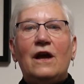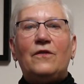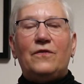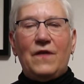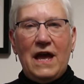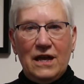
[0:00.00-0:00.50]

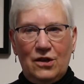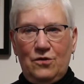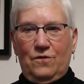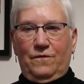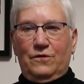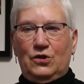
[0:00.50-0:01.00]
Thank
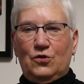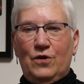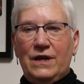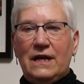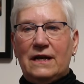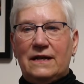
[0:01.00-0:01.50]
you for
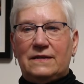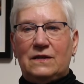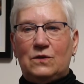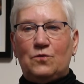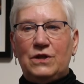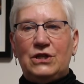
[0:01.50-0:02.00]
joining us
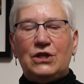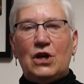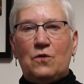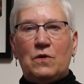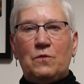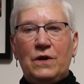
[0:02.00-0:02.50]
as we
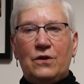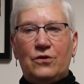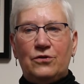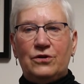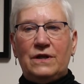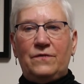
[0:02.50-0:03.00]
share what we
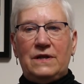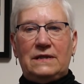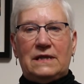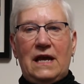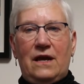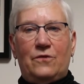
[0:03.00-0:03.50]
heard in
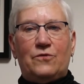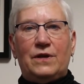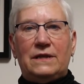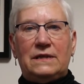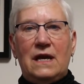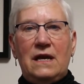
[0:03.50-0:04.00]
these
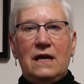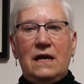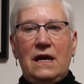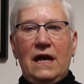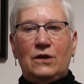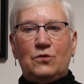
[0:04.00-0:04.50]
gatherings
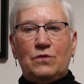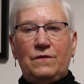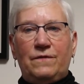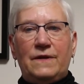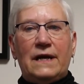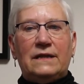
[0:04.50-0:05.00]
and to
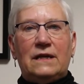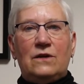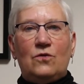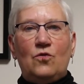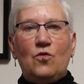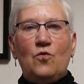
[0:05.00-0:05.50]
reflect on
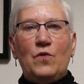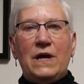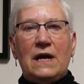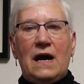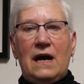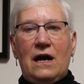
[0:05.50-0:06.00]
who
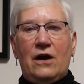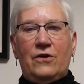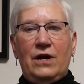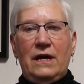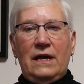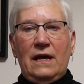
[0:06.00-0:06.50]
we
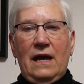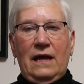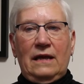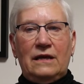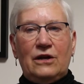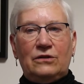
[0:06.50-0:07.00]
are
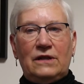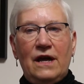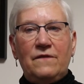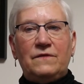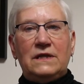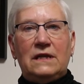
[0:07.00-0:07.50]
in our
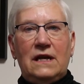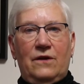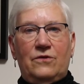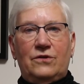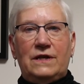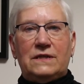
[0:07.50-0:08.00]
life
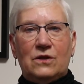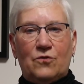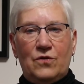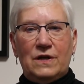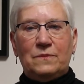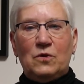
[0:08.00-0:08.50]
together as the
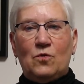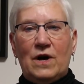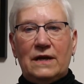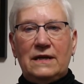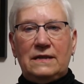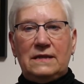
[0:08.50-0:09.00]
Greater
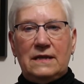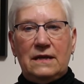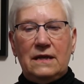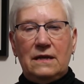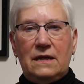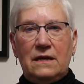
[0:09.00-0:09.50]
Milwaukee
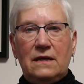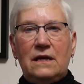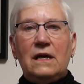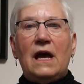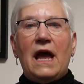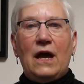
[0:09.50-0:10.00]
Synod
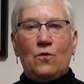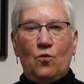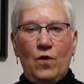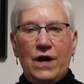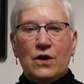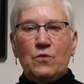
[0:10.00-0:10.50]
and
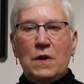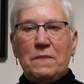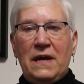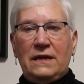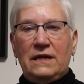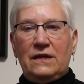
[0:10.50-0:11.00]
where we
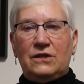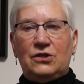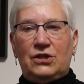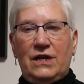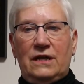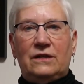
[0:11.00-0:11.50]
may need to
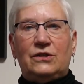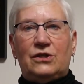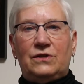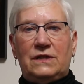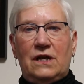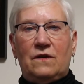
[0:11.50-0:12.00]
challenge
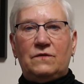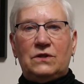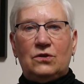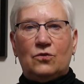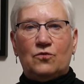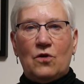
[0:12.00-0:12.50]
ourselves
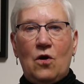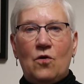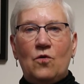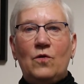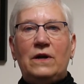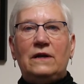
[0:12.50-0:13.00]
to
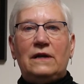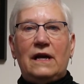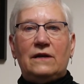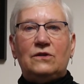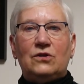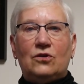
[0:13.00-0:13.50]
grow
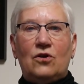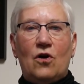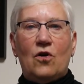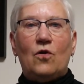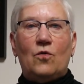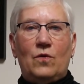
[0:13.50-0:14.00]
and to
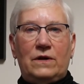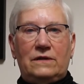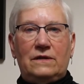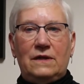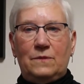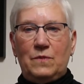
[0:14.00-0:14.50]
go
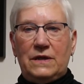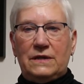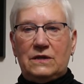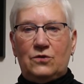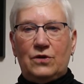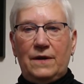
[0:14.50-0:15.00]
in
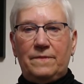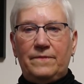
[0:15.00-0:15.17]
ministry.